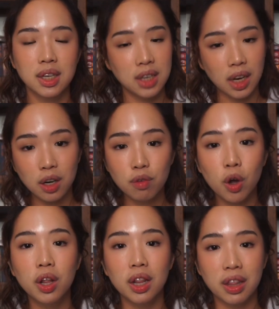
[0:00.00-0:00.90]
Second of
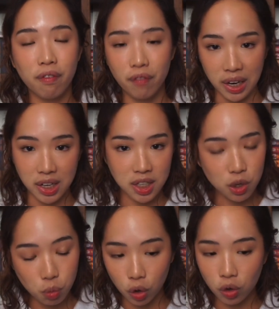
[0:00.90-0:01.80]
all, the fantasy
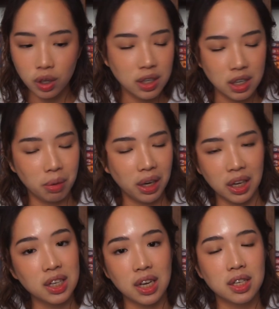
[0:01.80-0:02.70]
world didn't make
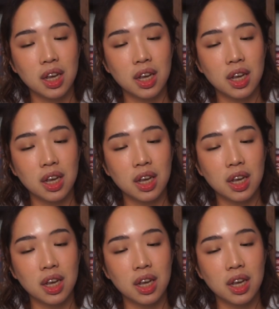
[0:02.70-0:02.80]
any sense.